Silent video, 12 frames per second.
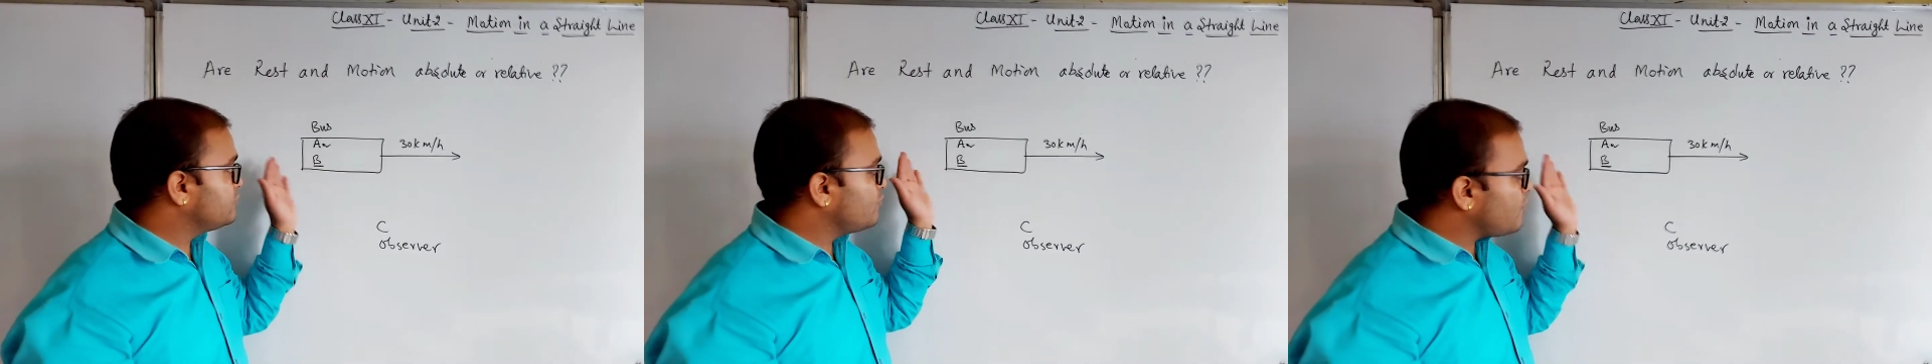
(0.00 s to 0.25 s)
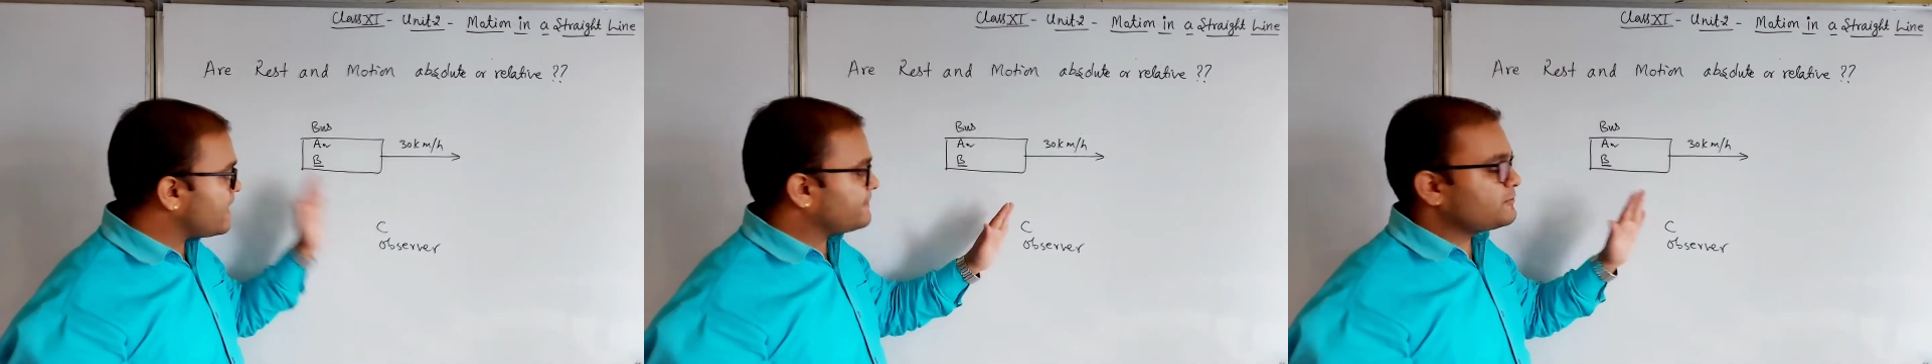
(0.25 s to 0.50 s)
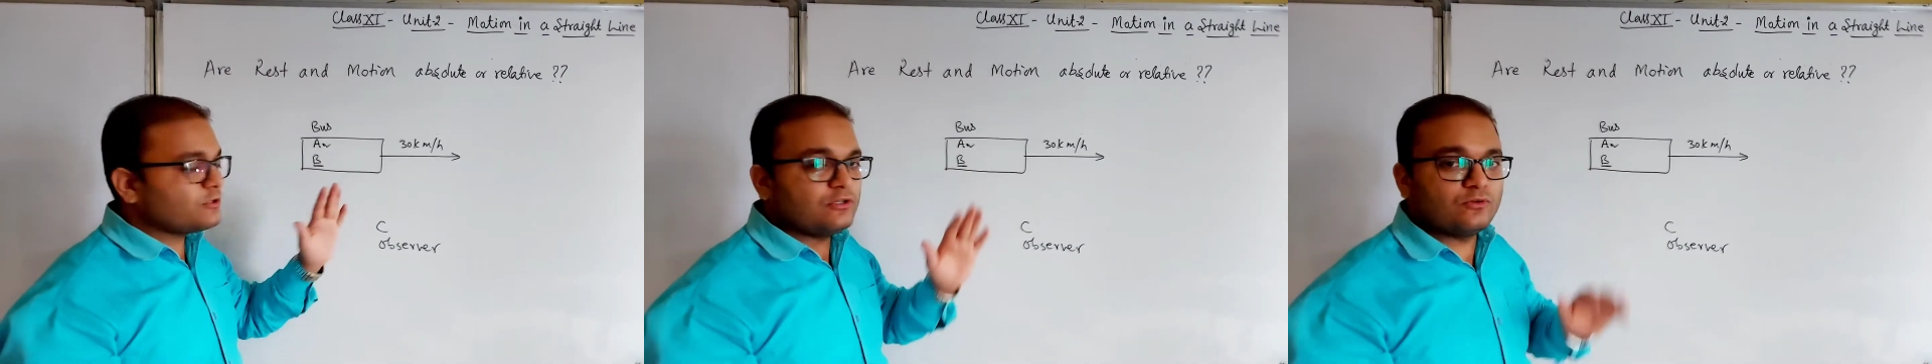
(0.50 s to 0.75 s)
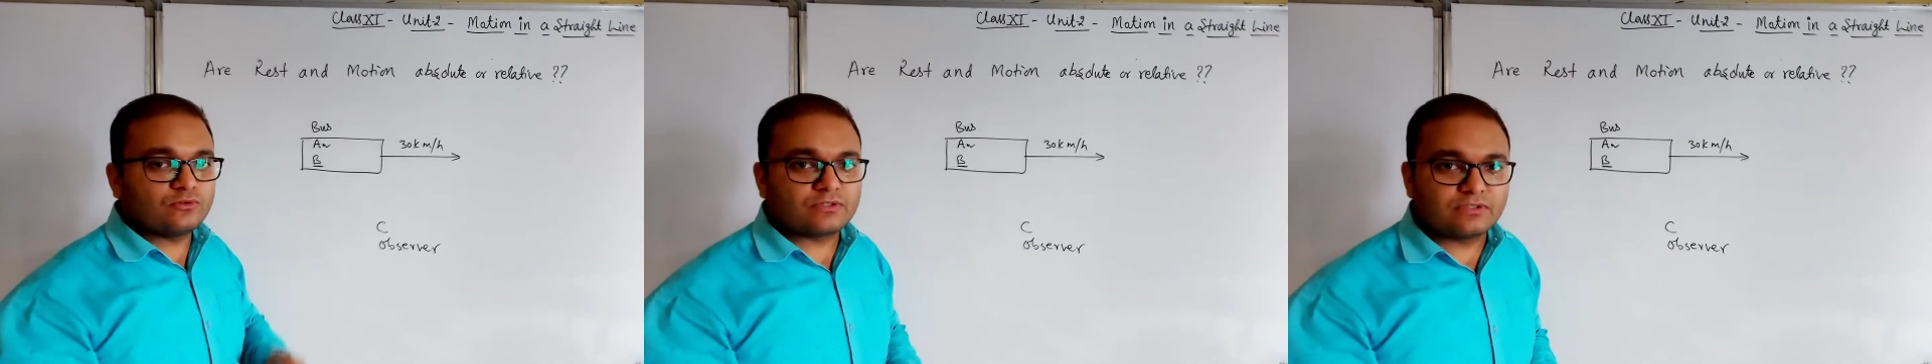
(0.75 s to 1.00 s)
no
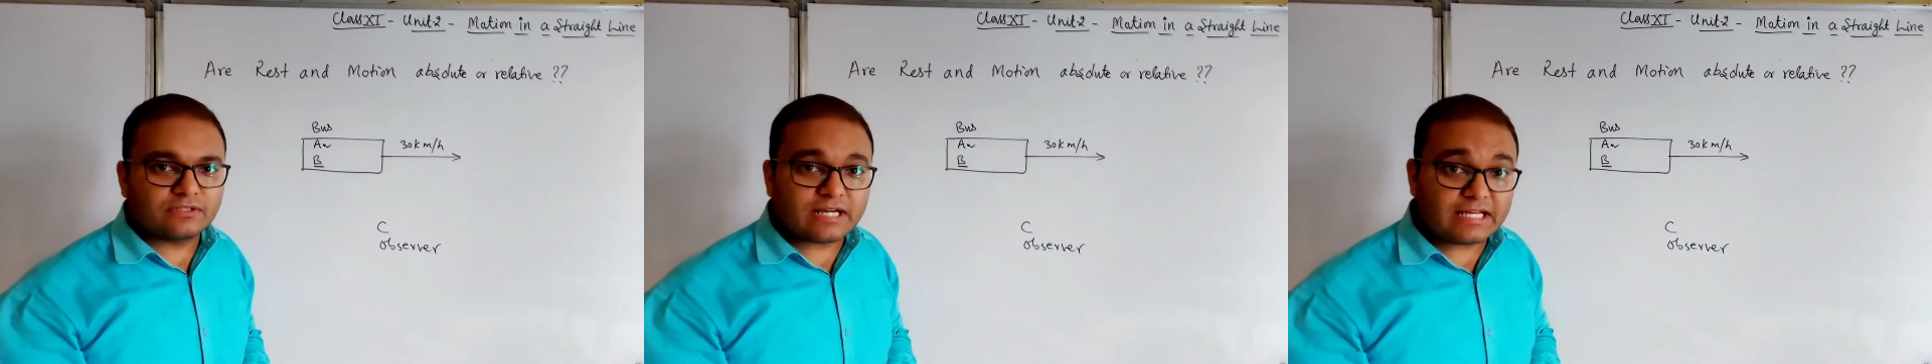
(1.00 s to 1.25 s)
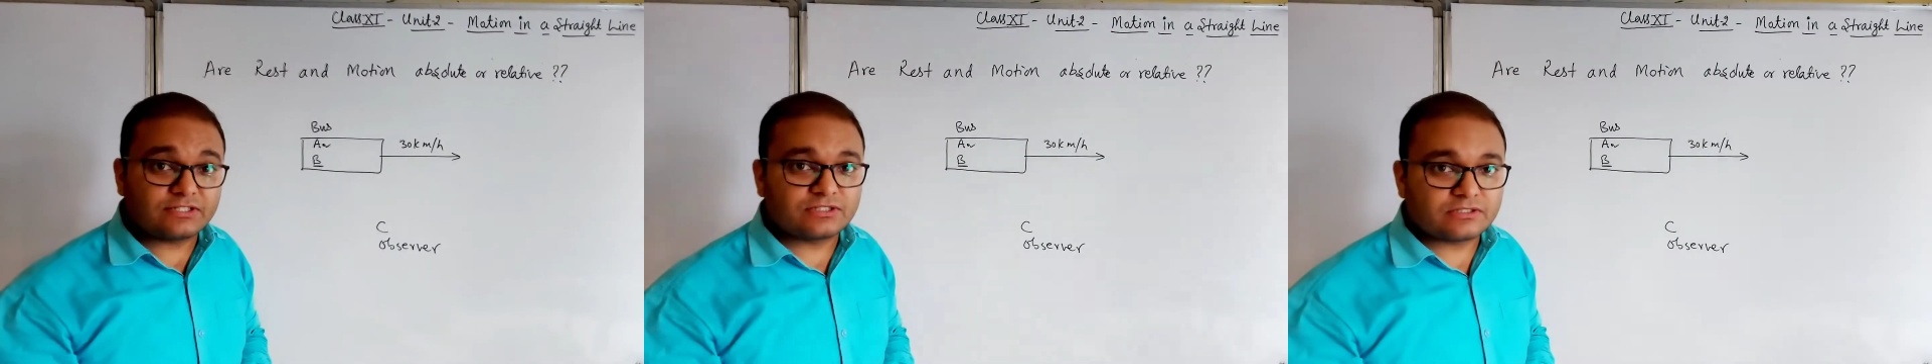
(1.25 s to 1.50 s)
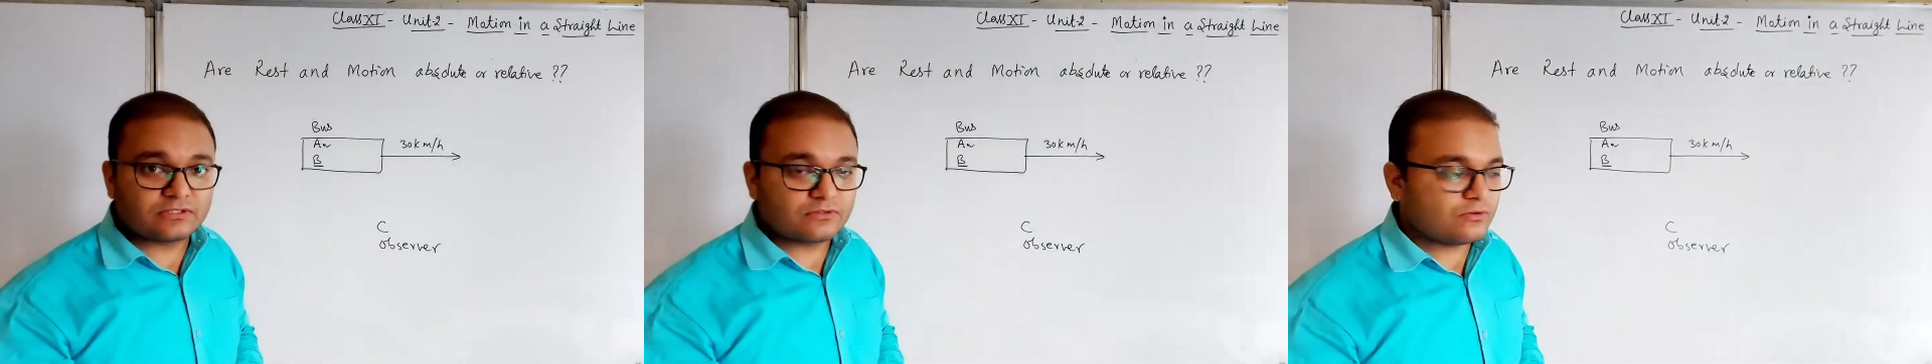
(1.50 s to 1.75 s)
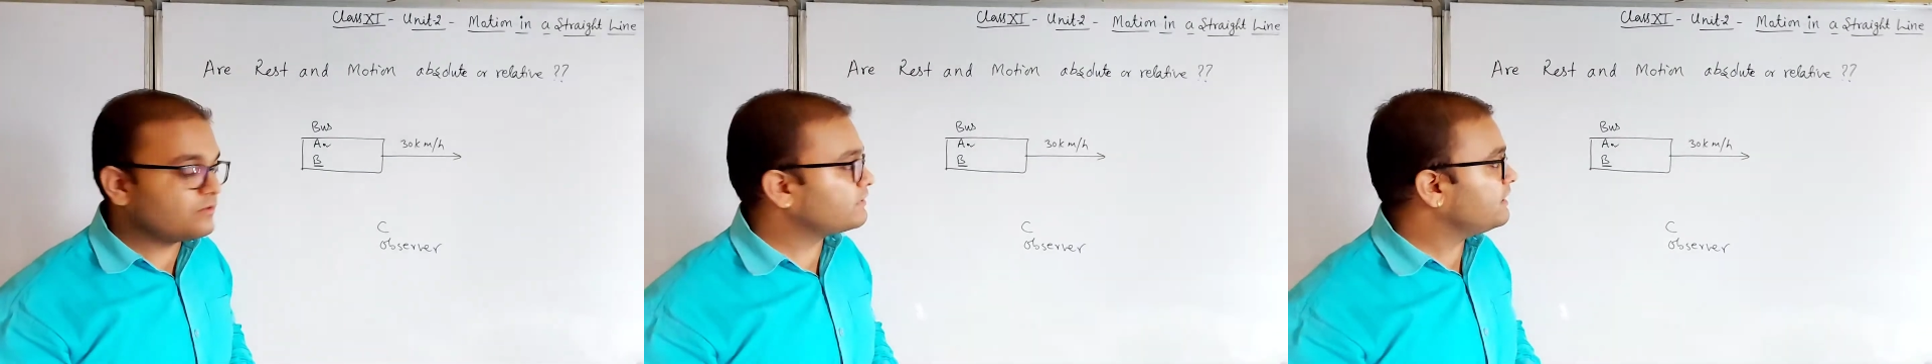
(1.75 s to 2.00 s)
absolute rest,
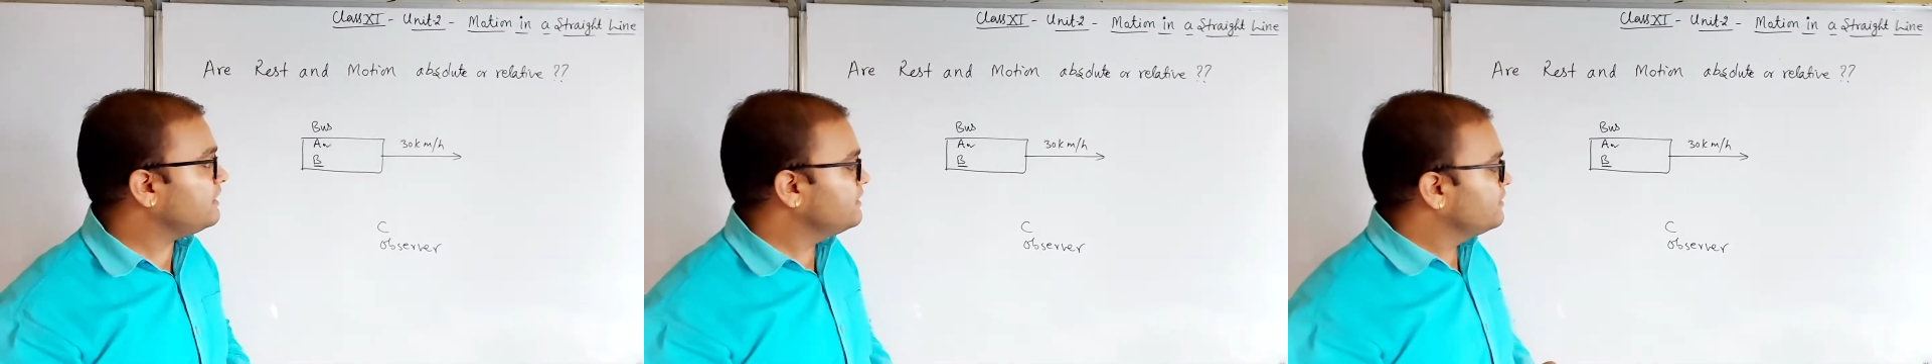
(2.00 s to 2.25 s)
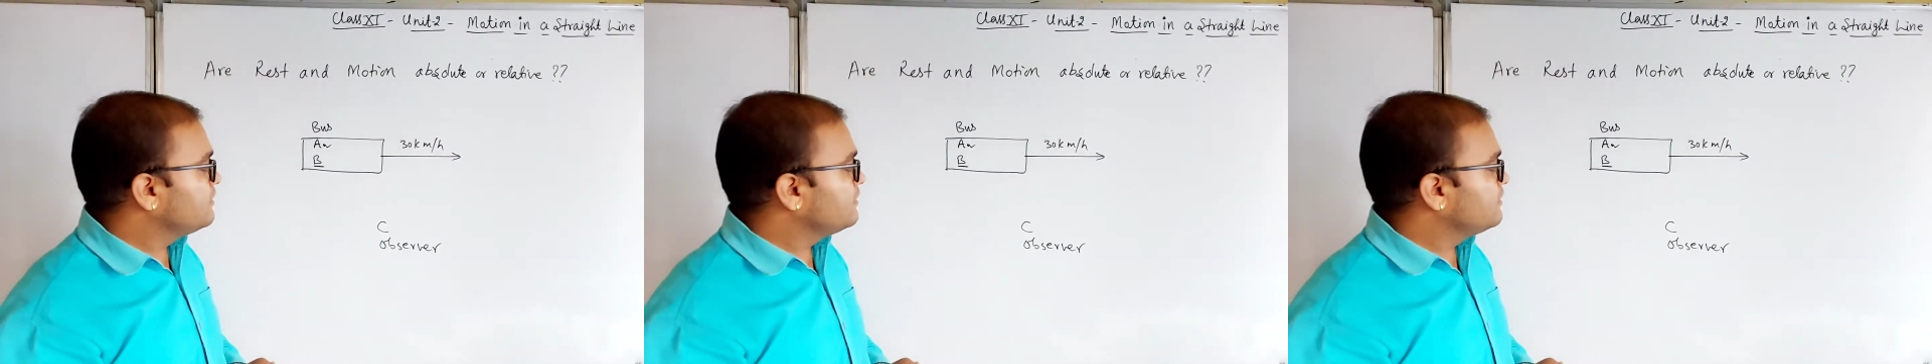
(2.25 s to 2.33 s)
okay.